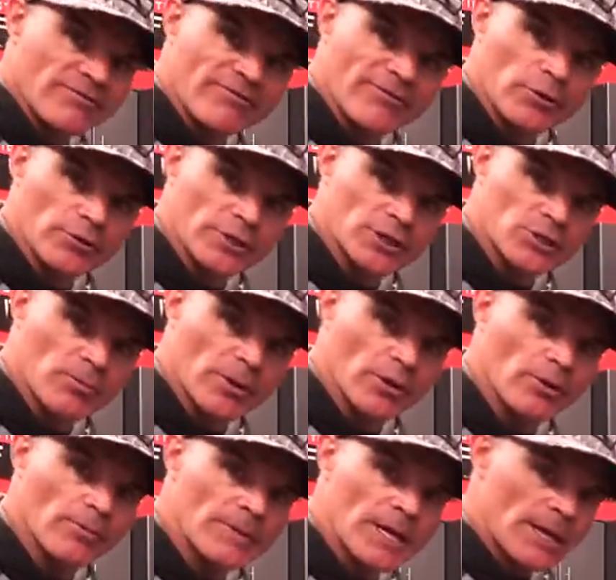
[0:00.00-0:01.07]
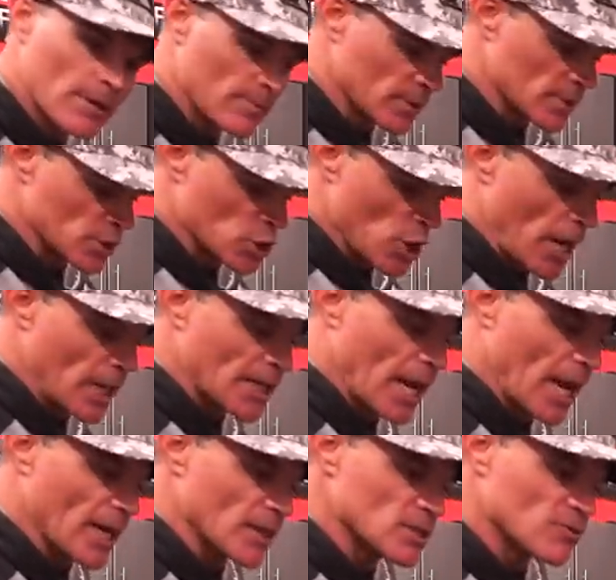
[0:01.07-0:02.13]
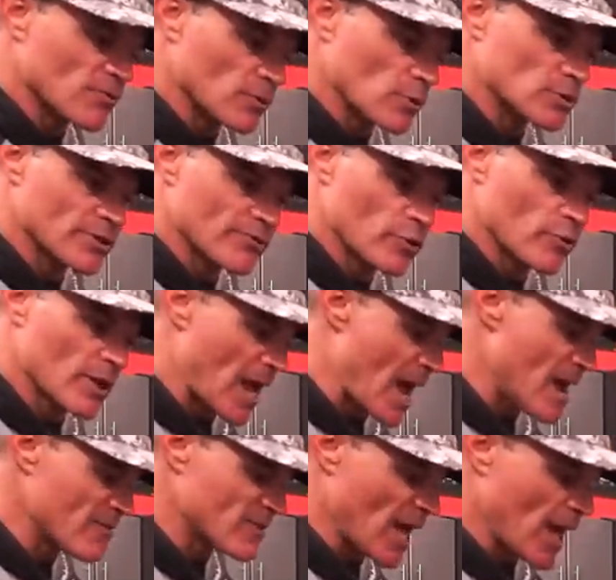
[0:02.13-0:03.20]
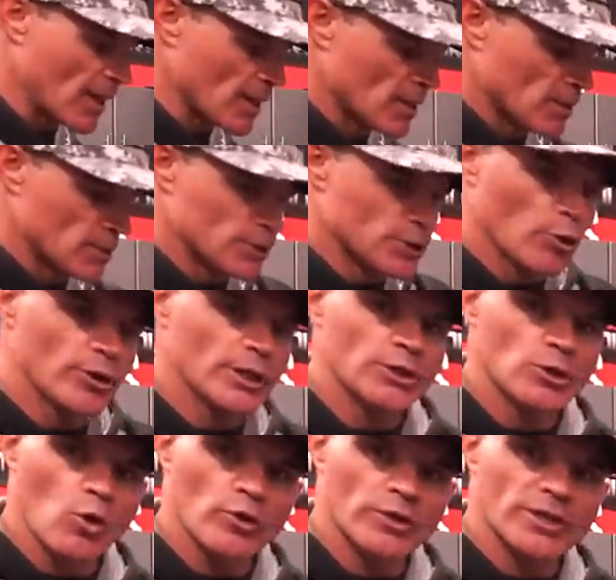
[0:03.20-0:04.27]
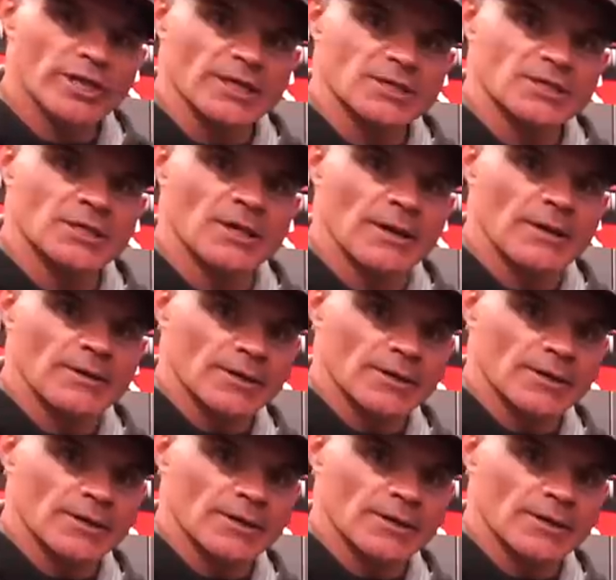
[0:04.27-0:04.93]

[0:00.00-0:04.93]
a fill to spill. But the chain case, for those of you that have that, don't ignore this.